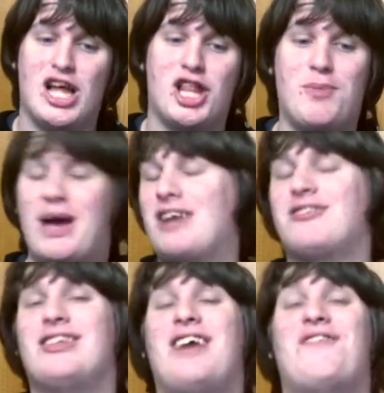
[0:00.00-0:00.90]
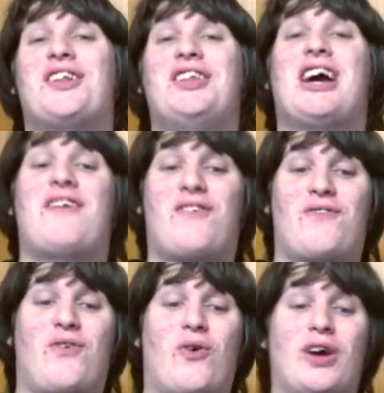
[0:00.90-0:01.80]
The battery life on the
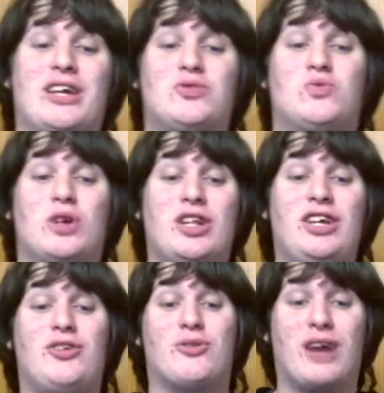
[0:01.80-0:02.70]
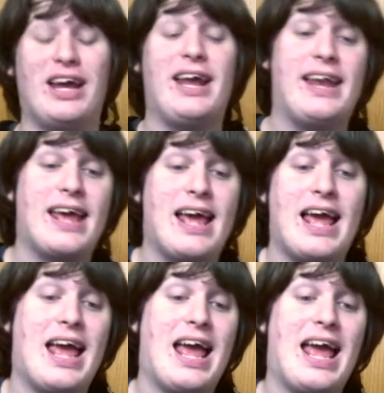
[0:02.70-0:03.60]
iPhone 4 is really great.
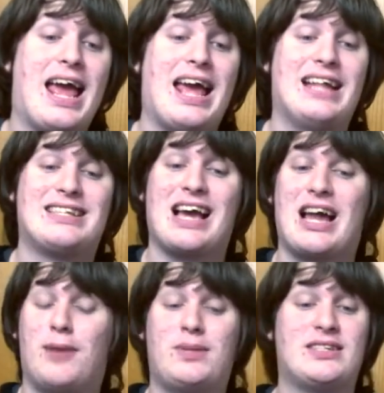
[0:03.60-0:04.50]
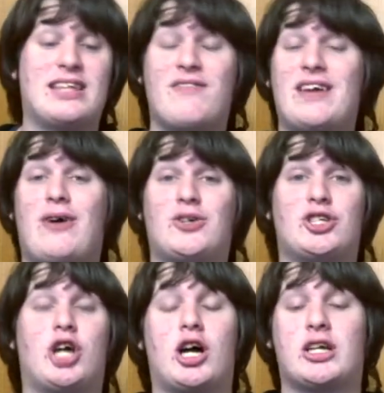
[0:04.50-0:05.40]
It's got up to 7 hours
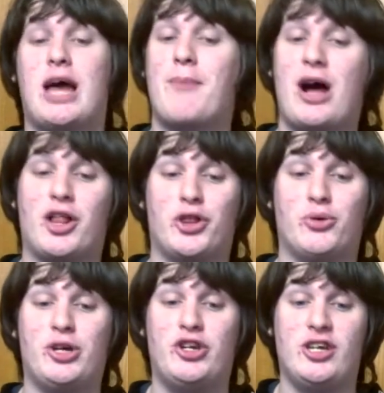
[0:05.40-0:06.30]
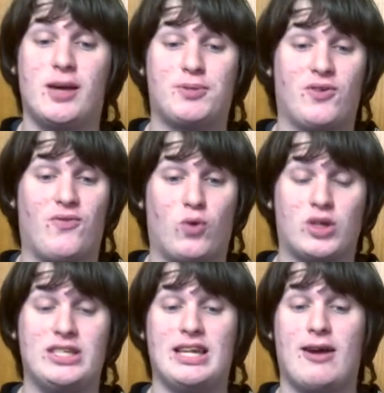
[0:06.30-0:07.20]
of talk time on 3G, up to
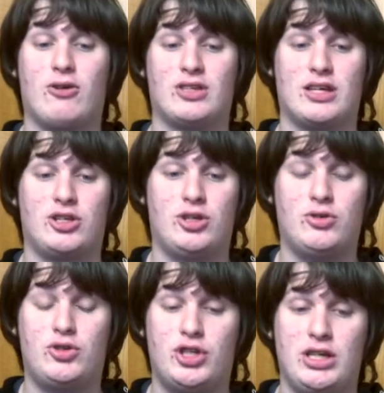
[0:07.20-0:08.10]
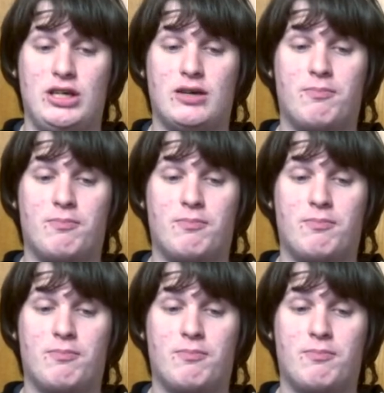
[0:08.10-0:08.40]
14 hours on 2G.